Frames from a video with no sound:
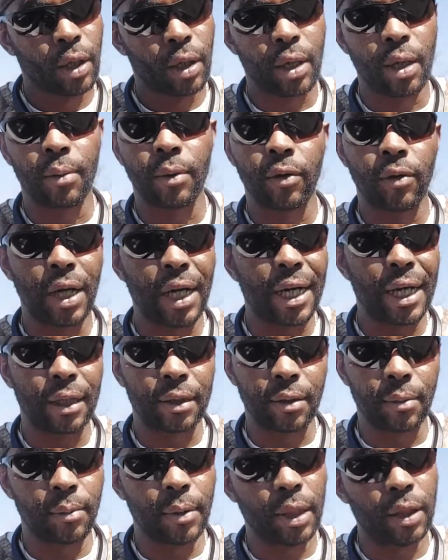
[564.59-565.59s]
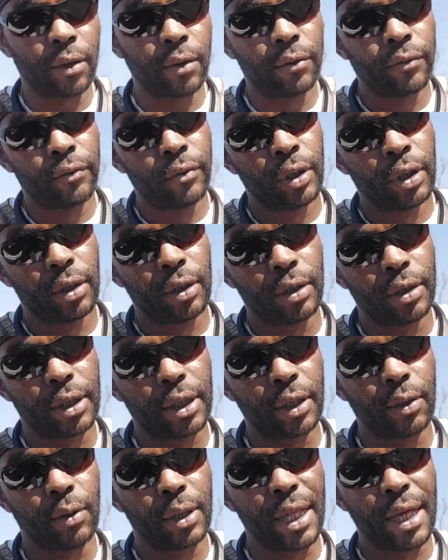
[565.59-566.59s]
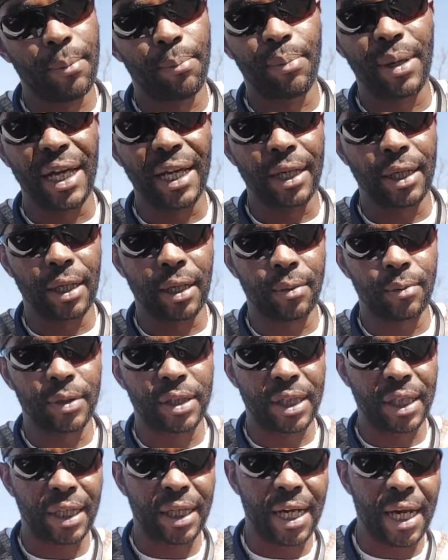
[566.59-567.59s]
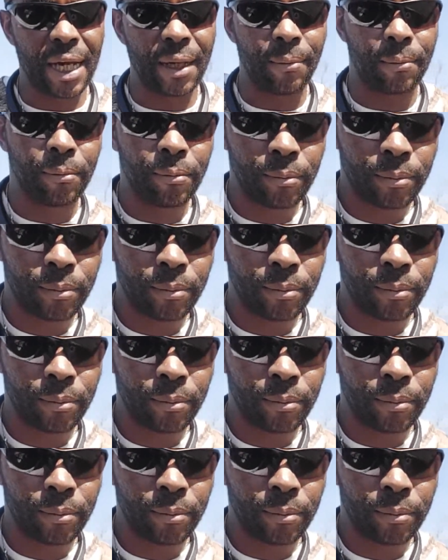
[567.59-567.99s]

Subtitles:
coming right out the middle. You see where that bait comes in at?